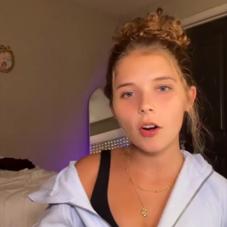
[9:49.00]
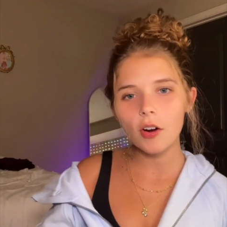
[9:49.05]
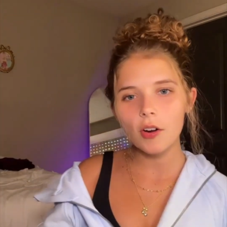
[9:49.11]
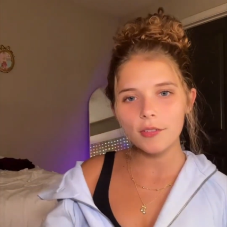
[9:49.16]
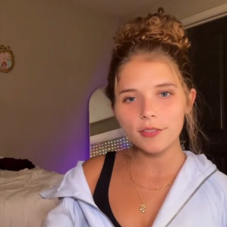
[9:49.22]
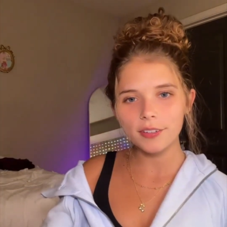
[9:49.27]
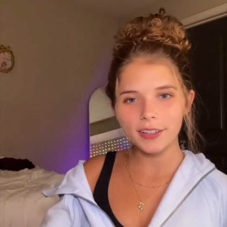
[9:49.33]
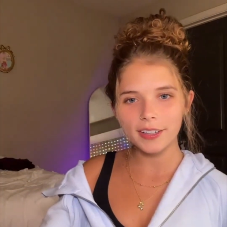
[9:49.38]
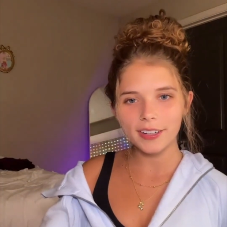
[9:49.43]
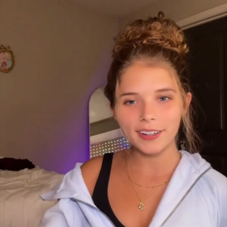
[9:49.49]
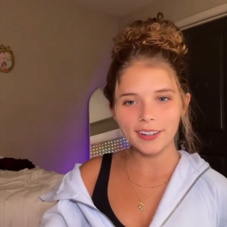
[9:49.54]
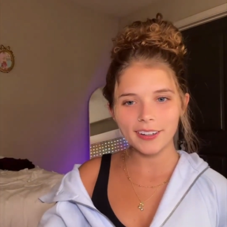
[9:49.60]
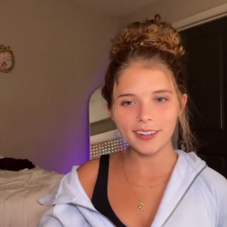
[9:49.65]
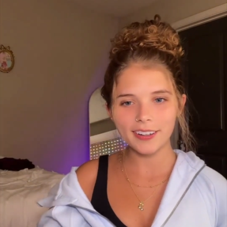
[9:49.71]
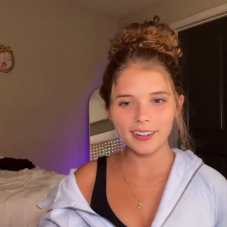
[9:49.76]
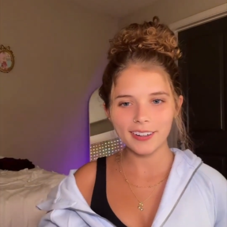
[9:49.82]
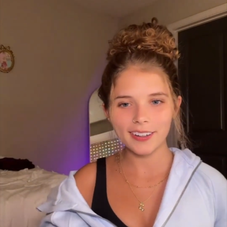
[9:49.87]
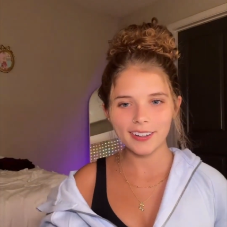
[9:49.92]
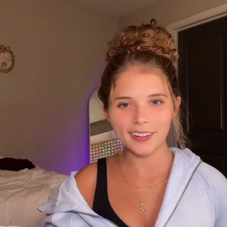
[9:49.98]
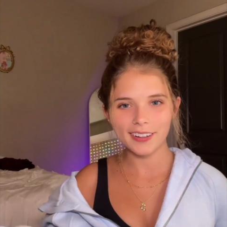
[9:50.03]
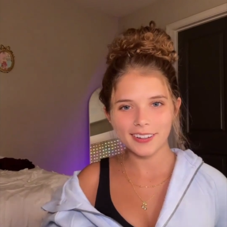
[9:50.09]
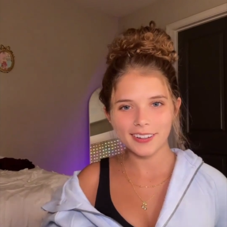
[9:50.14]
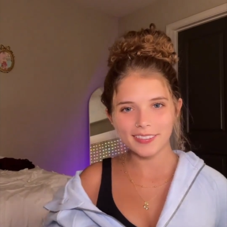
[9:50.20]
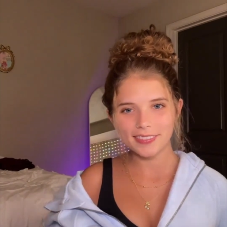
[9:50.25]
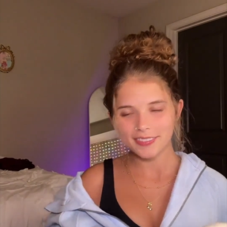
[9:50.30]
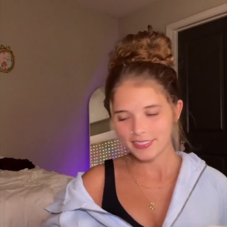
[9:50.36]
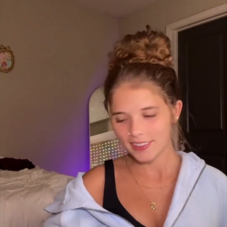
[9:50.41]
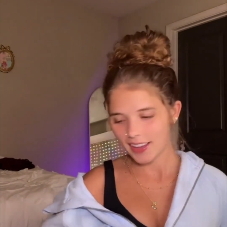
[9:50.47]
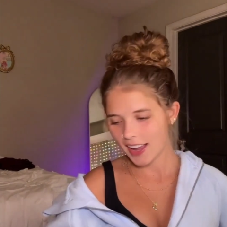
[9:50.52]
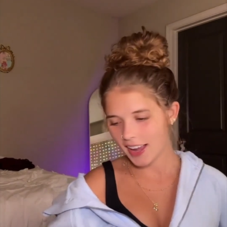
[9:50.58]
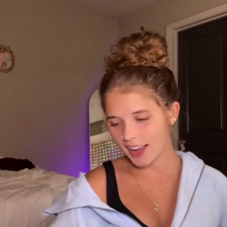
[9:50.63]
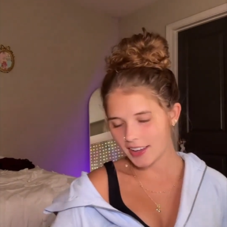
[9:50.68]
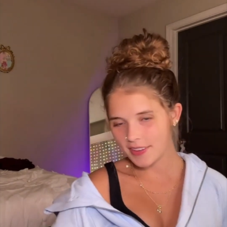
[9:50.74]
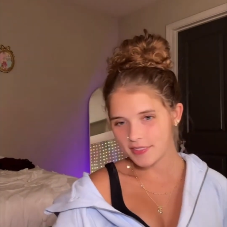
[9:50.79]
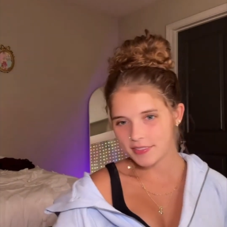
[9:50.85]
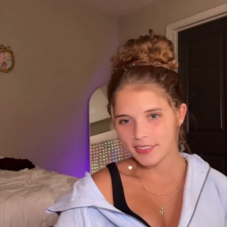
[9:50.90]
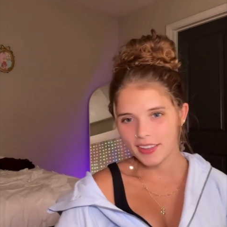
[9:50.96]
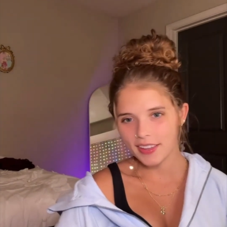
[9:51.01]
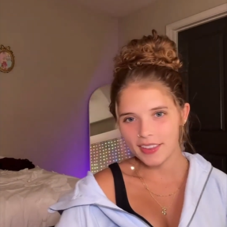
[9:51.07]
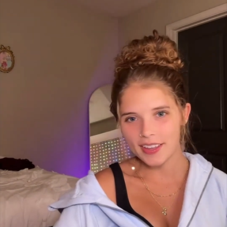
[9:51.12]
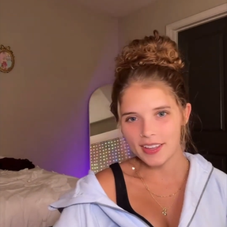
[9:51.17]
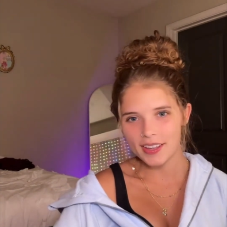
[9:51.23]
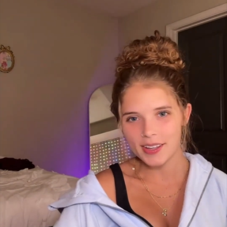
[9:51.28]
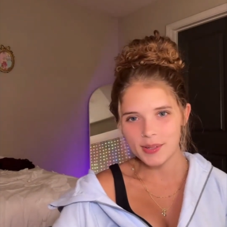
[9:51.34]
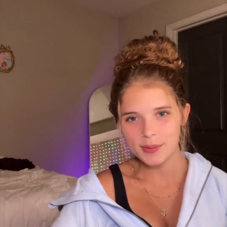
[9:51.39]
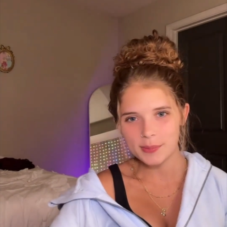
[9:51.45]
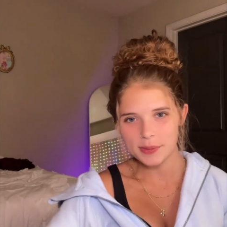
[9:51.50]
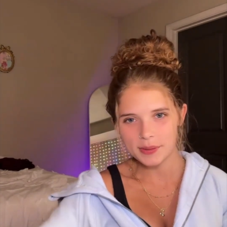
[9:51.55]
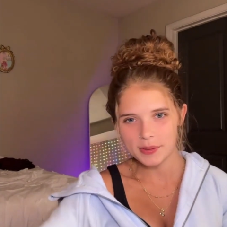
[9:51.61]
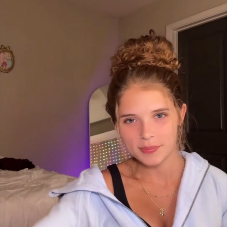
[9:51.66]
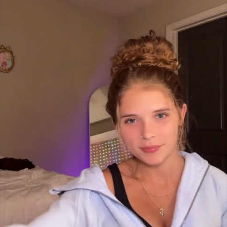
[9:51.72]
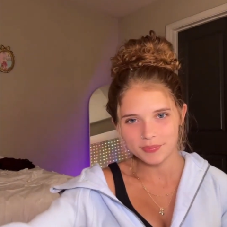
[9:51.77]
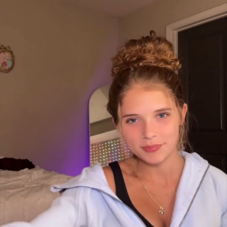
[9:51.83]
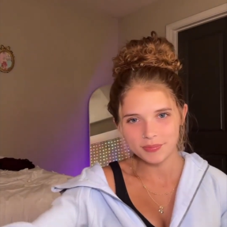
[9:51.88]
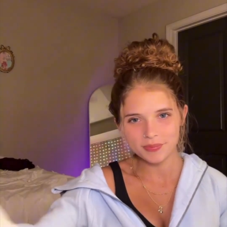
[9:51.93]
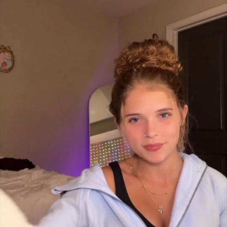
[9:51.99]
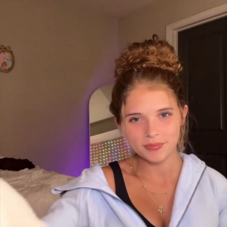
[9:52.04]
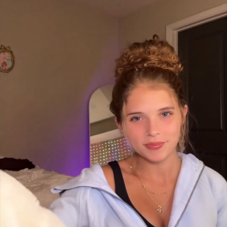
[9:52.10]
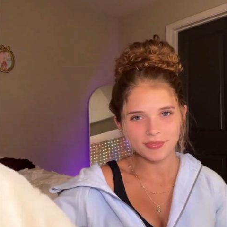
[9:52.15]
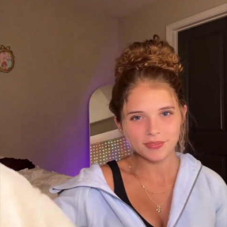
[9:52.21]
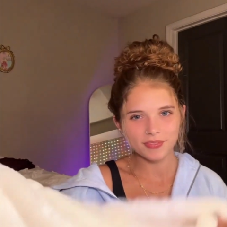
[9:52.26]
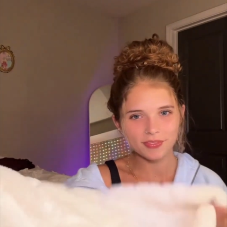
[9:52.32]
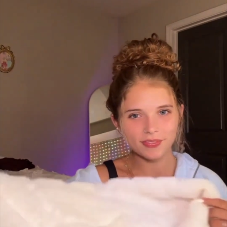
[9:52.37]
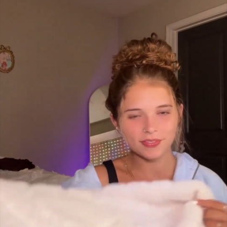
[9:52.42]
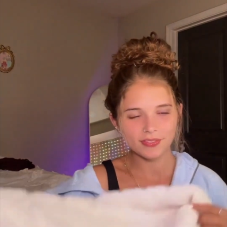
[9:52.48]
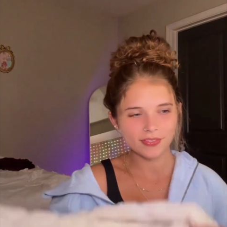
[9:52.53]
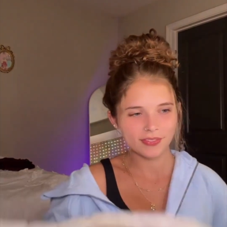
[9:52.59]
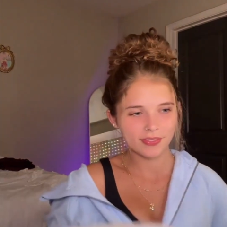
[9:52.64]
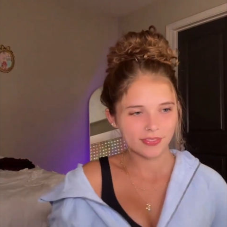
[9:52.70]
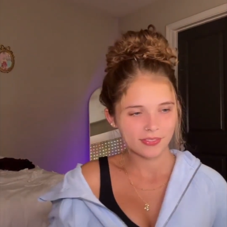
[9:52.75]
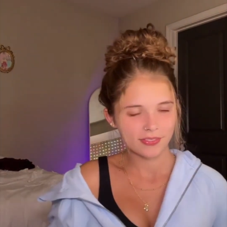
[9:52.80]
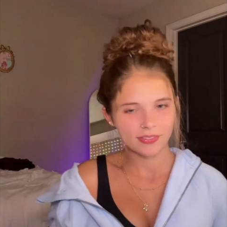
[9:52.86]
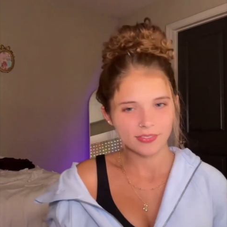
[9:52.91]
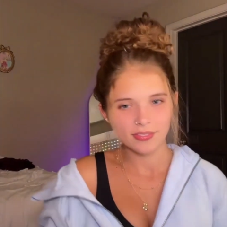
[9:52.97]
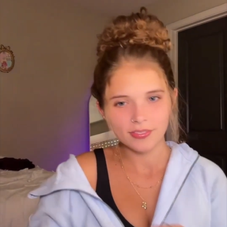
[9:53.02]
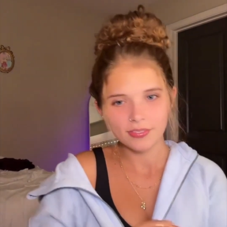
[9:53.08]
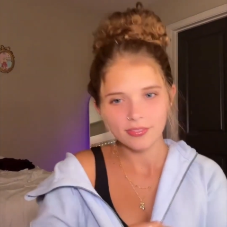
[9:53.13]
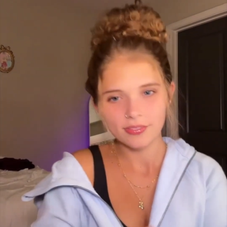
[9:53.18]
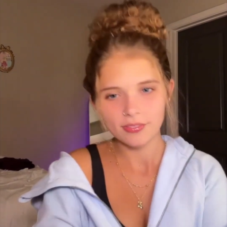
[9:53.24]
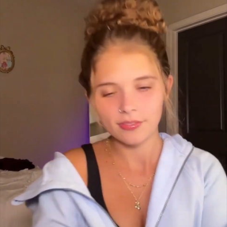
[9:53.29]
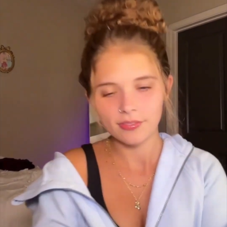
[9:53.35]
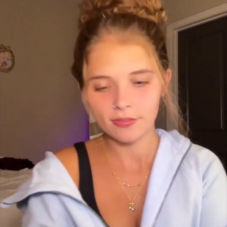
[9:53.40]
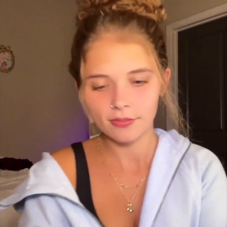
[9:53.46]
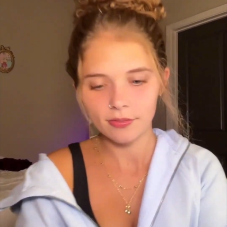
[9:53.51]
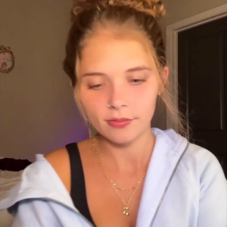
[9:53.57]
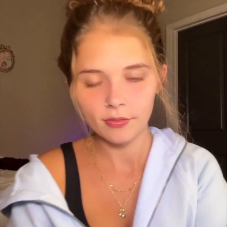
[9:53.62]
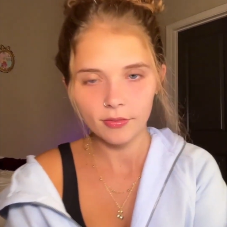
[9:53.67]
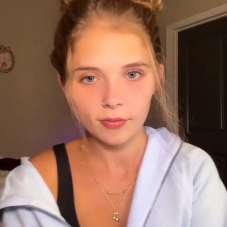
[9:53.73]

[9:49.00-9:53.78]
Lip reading: I've been writing in book of the clip the show give me